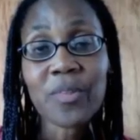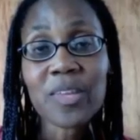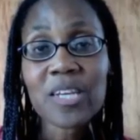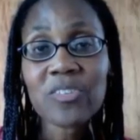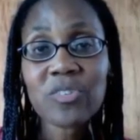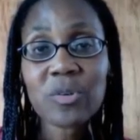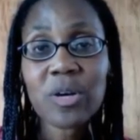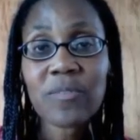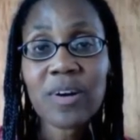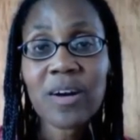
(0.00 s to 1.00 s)
or the
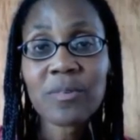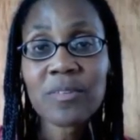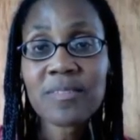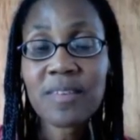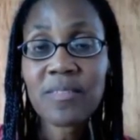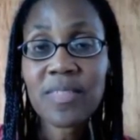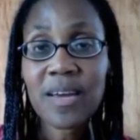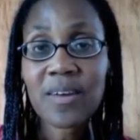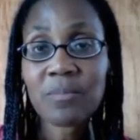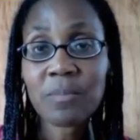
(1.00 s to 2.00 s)
issue of
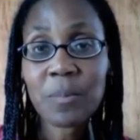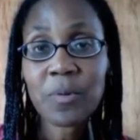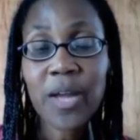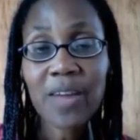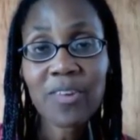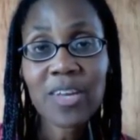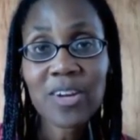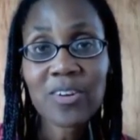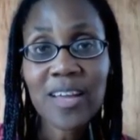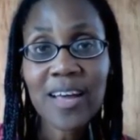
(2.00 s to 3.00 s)
107,000 people every
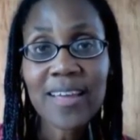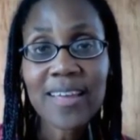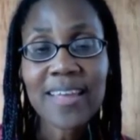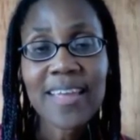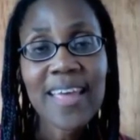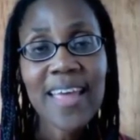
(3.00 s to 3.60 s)
year dying